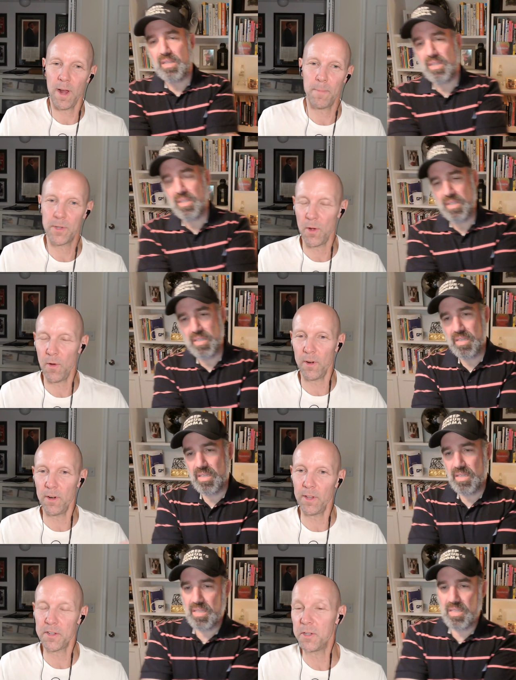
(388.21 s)
Speaker 1: episode or
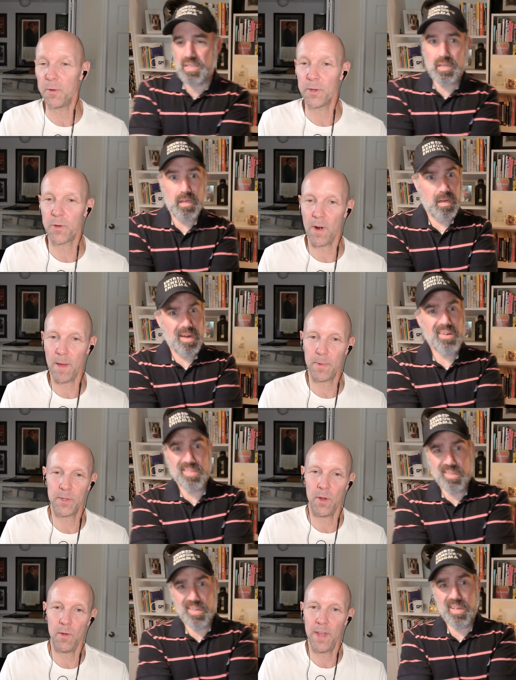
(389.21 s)
you listen to a short
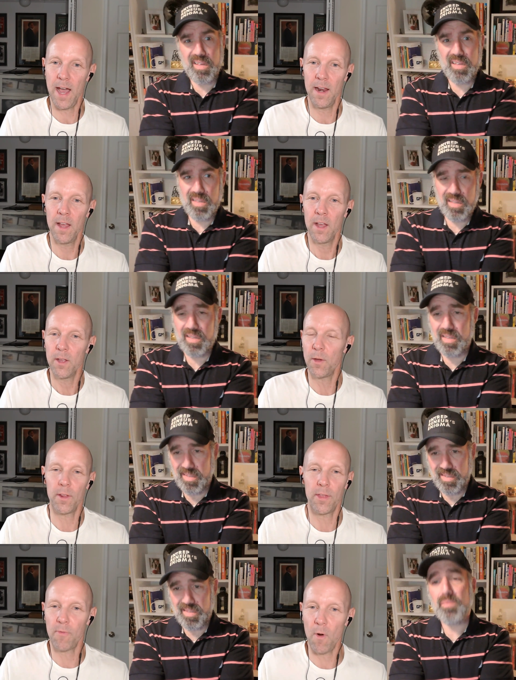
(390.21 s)
episode a that you
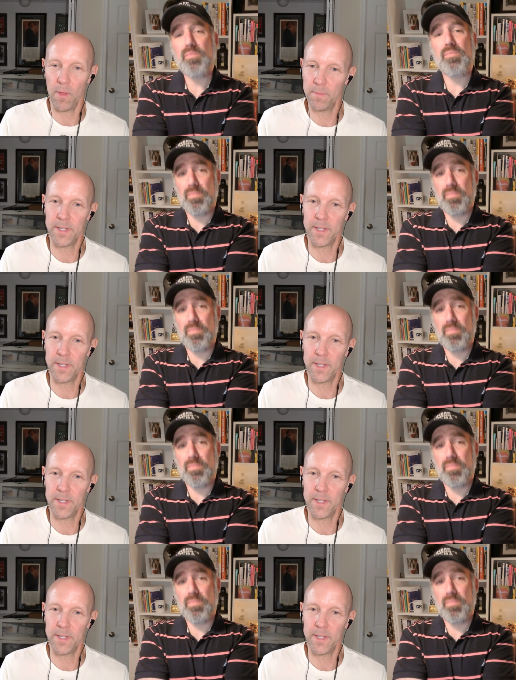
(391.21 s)
can throw them